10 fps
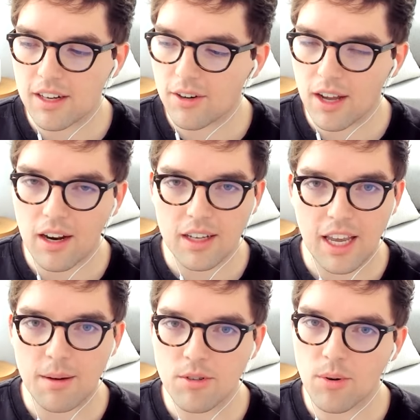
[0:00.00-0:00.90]
kind of
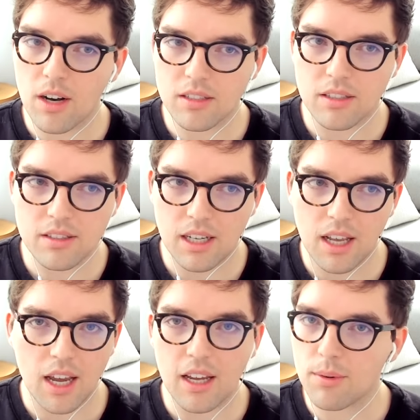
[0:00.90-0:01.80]
came to us and said,
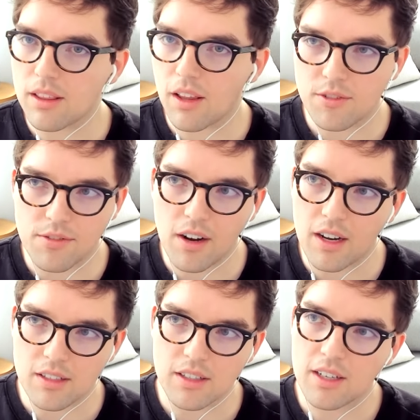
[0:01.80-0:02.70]
hey, we'd love to
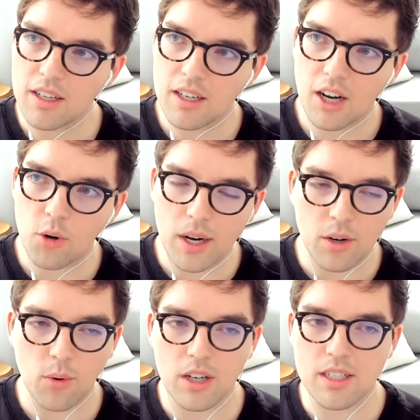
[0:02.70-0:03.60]
find a way
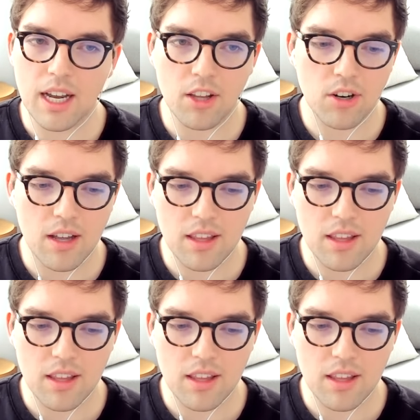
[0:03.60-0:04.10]
to work together.